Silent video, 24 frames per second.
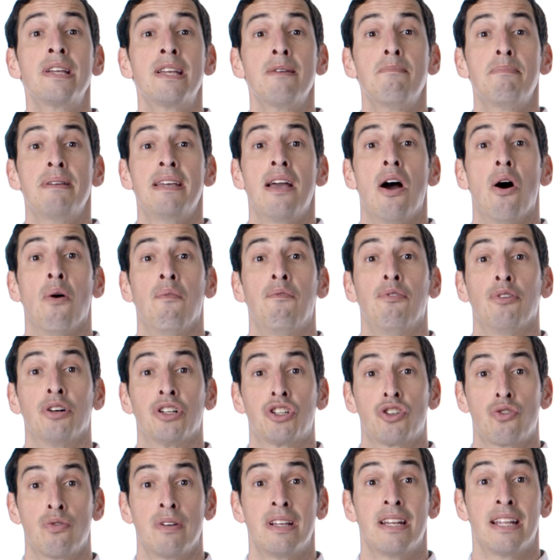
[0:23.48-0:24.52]
can be helpful at
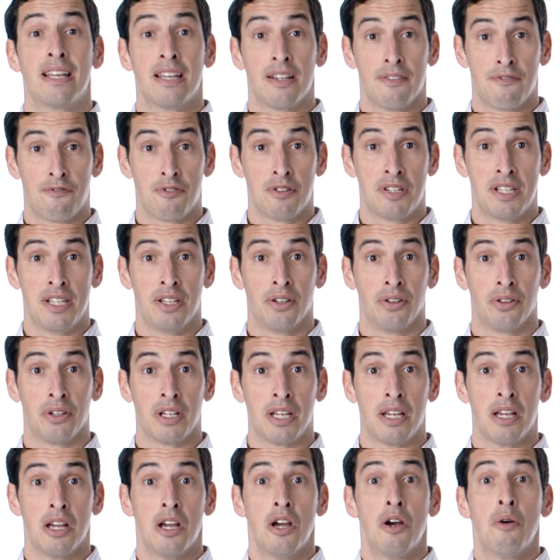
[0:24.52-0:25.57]
treating
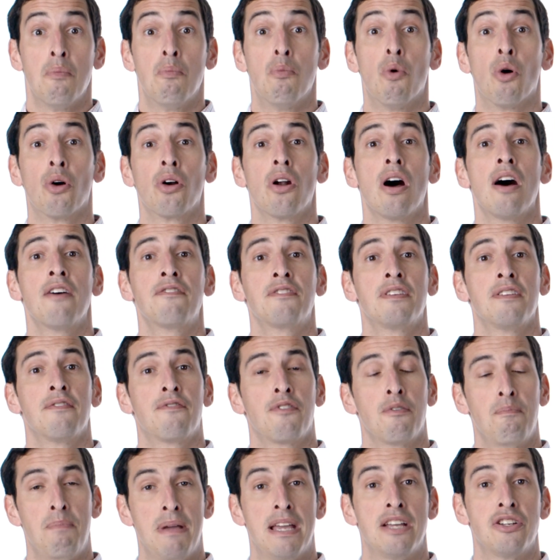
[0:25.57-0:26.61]
infertility, more often
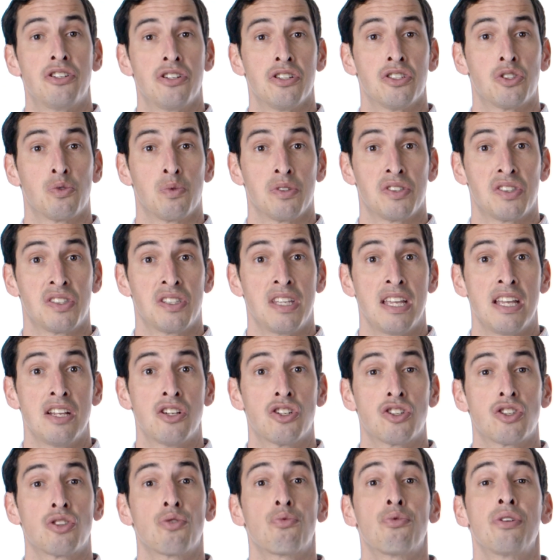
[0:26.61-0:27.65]
for patients with
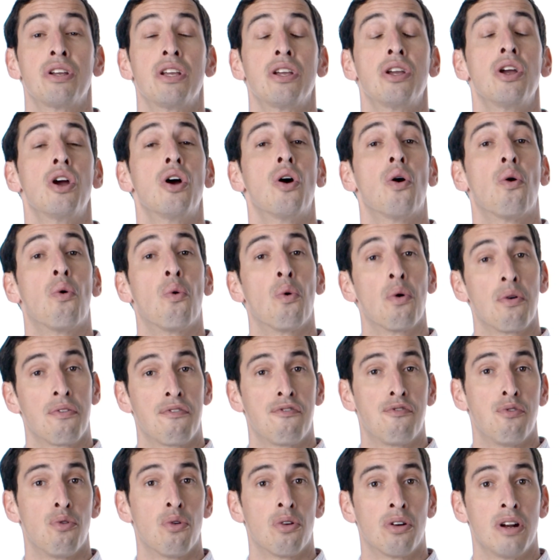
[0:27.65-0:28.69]
stage 3 or
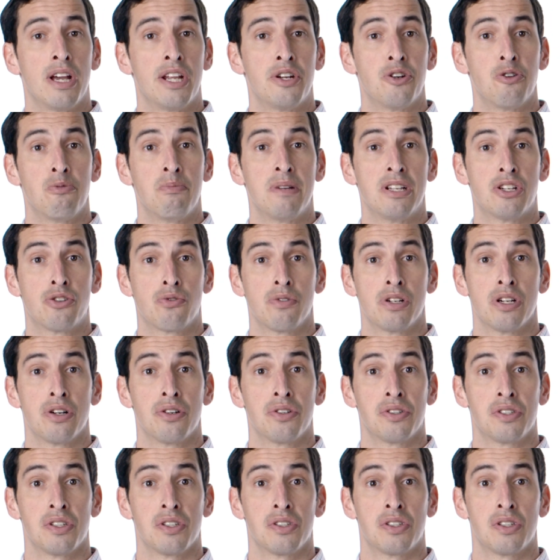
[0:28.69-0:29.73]
4
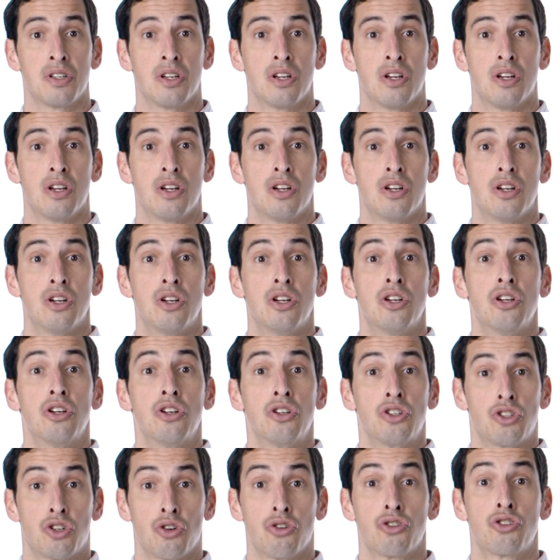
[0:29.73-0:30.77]
endometriosis.
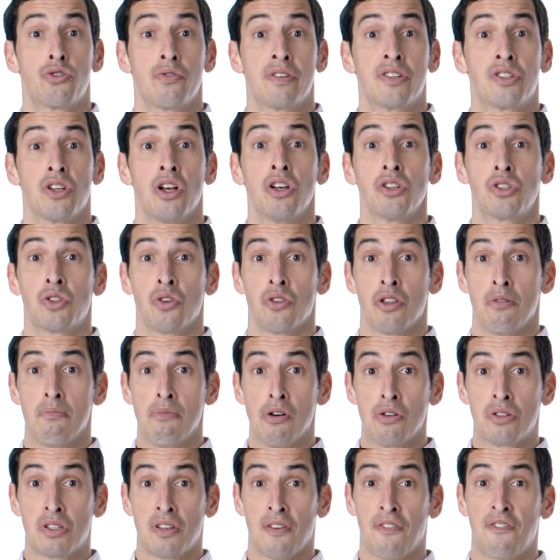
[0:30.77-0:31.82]
Surgery is also the
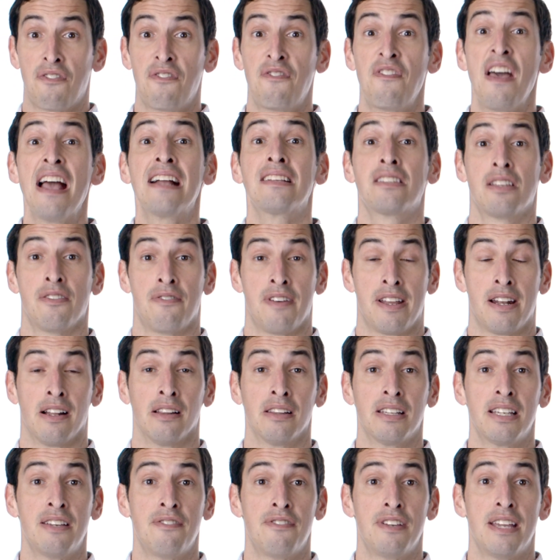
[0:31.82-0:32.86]
most effective at
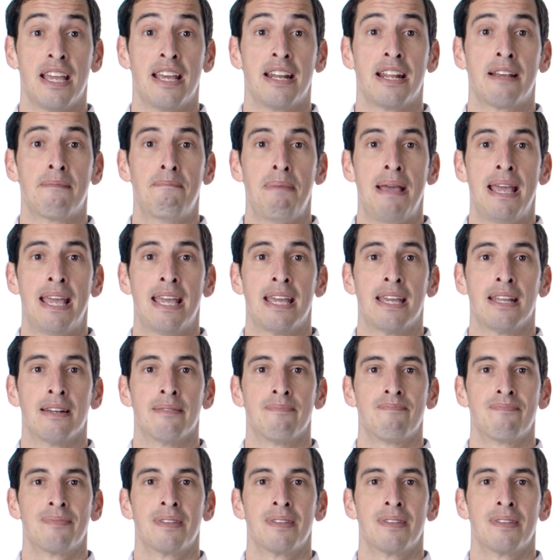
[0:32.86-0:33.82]
alleviating pain,